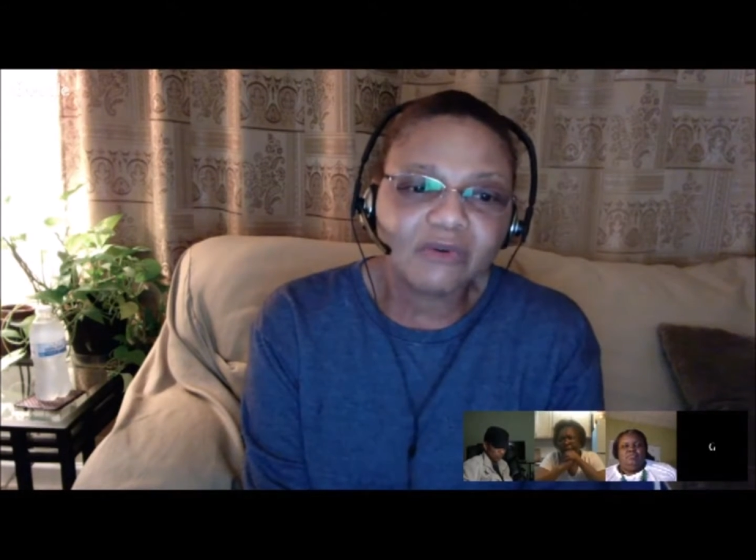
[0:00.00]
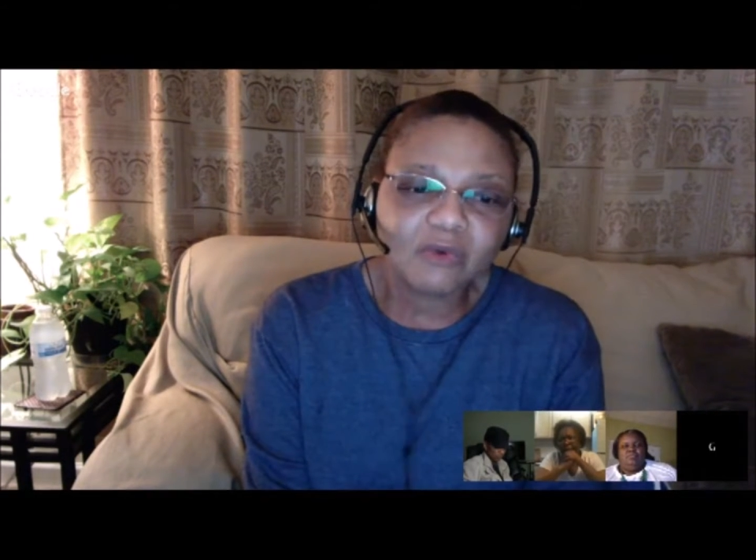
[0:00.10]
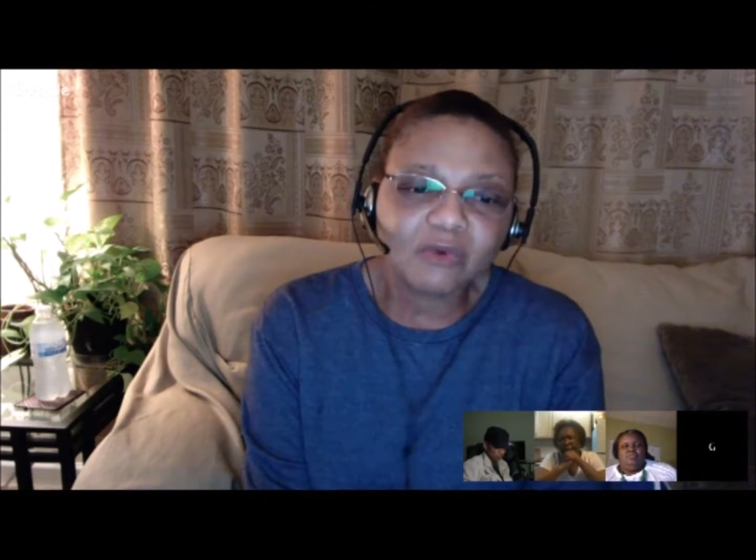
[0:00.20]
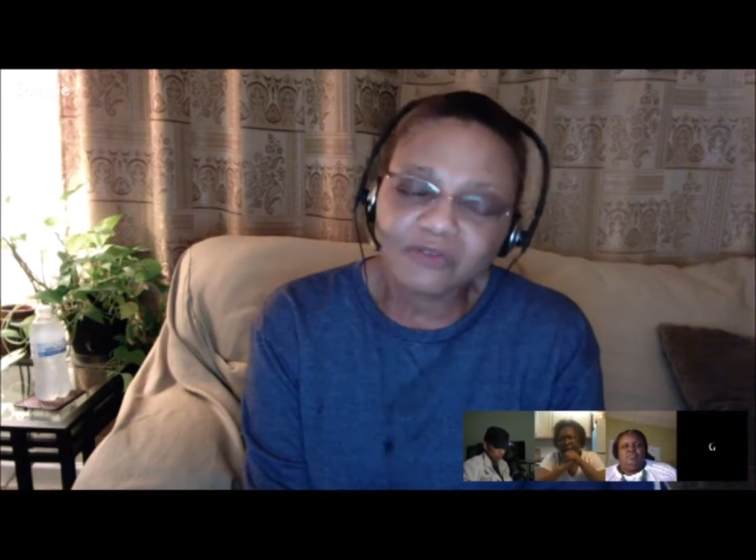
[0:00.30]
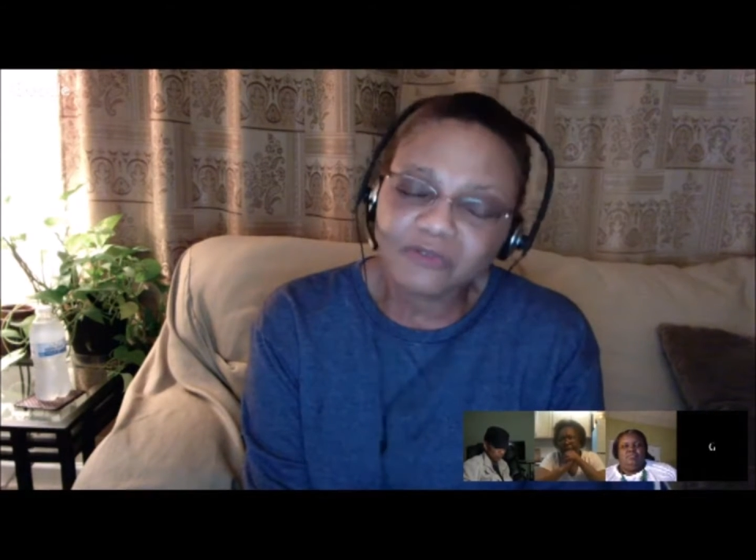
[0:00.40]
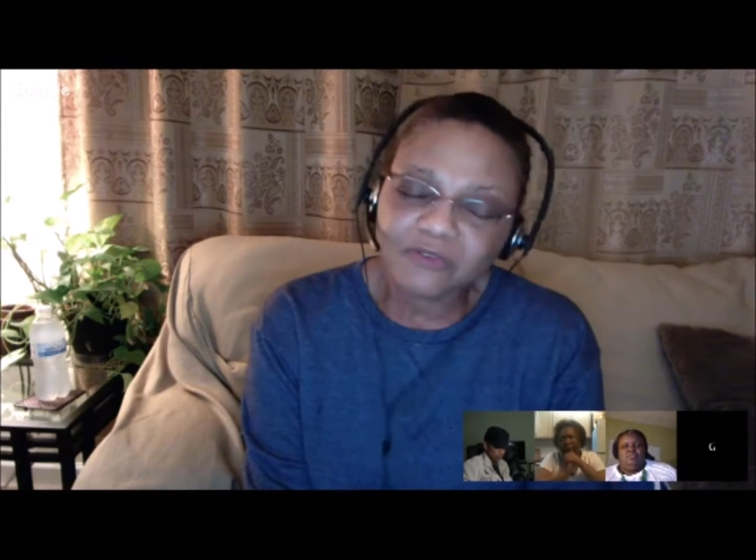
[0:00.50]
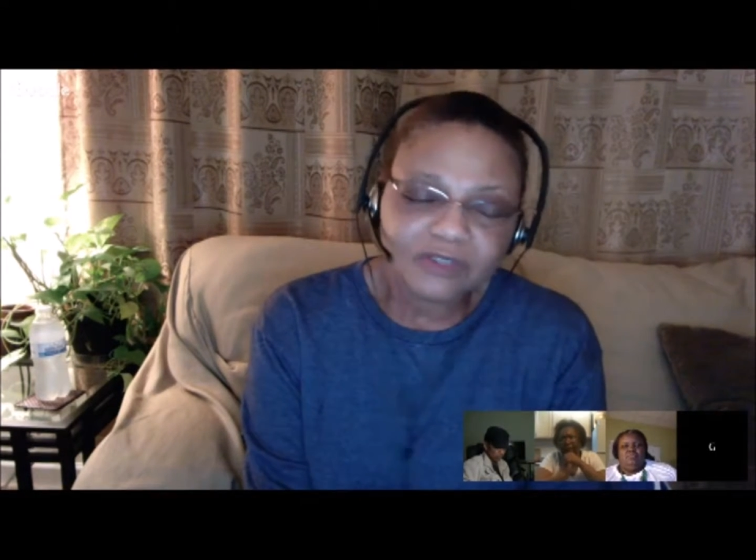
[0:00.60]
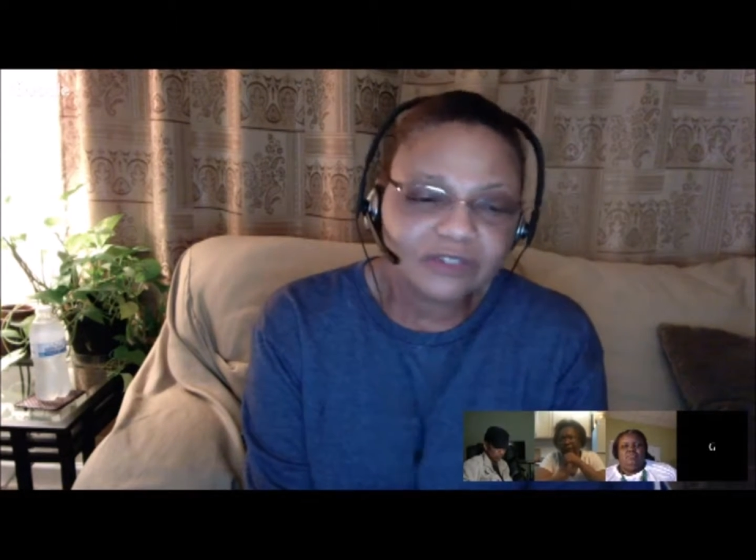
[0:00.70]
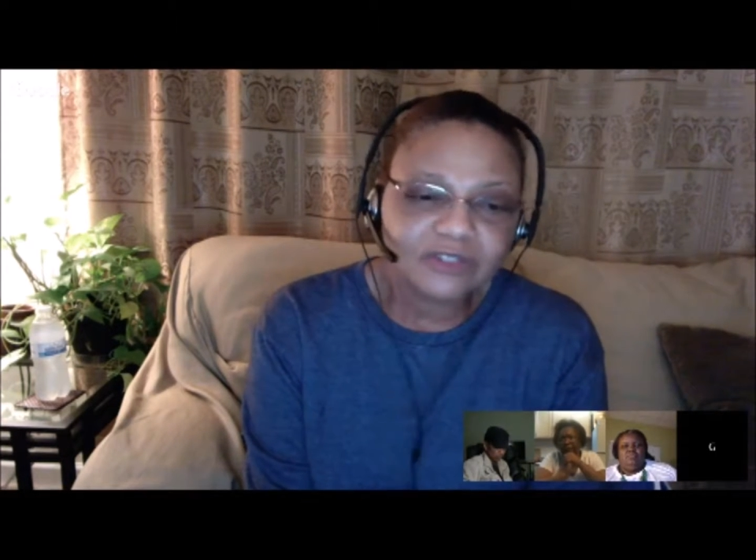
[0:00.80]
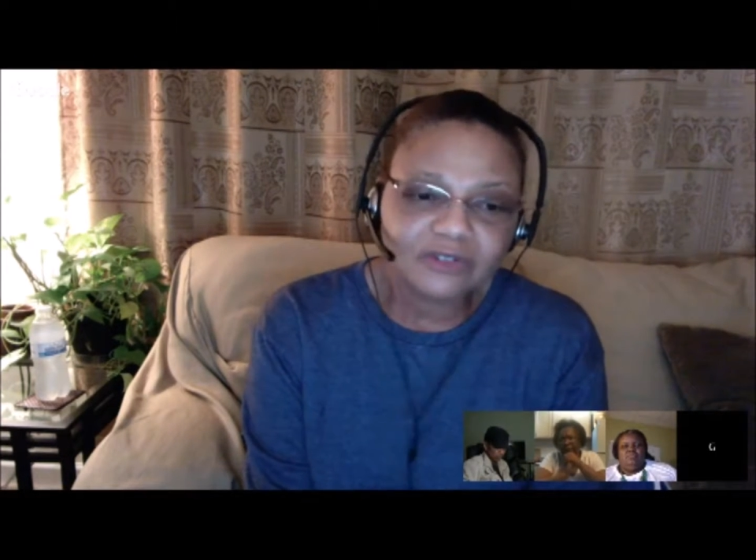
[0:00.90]
work for
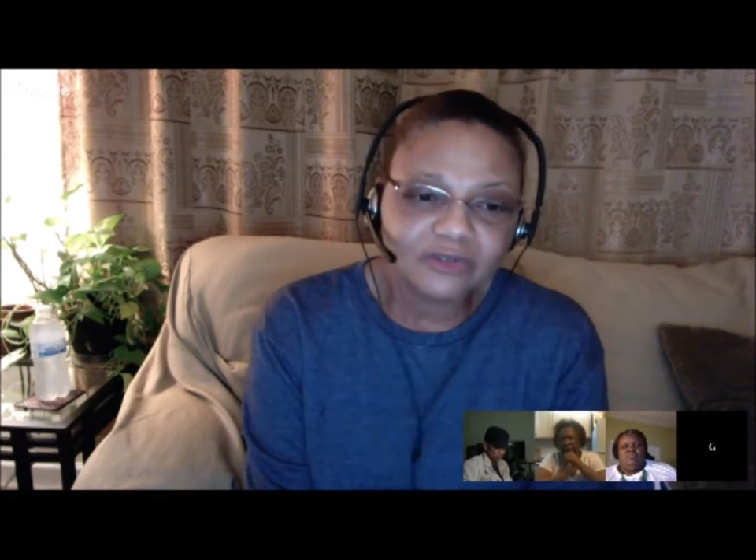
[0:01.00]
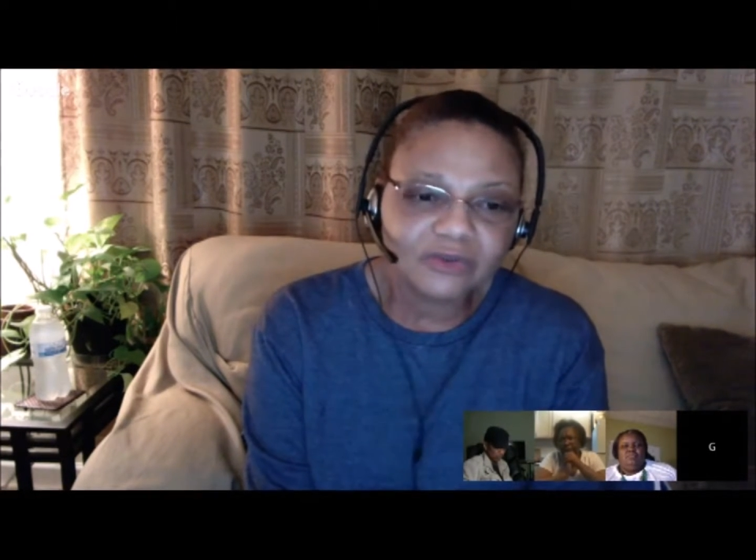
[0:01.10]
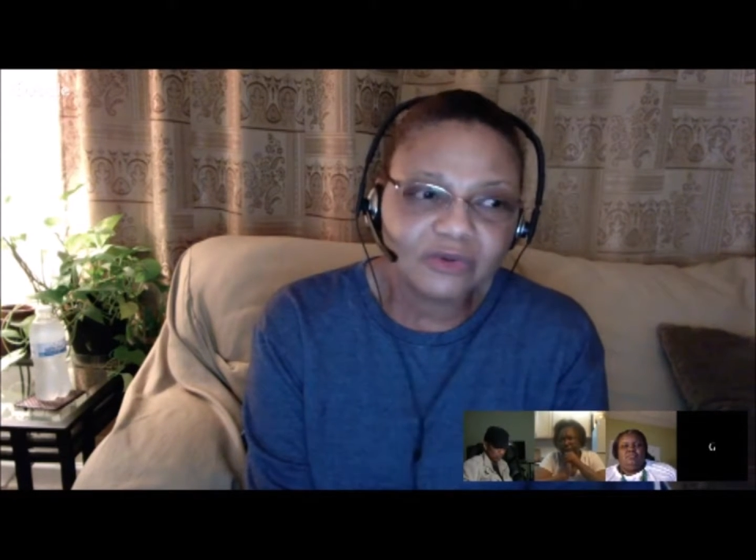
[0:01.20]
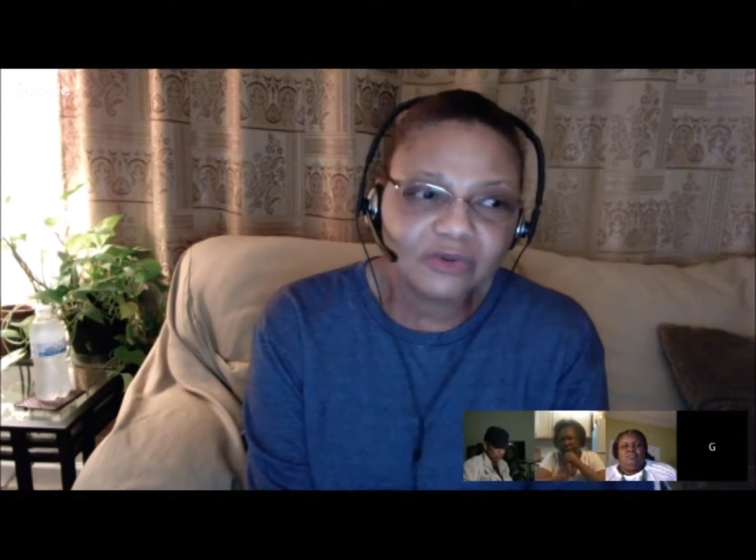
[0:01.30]
us to do.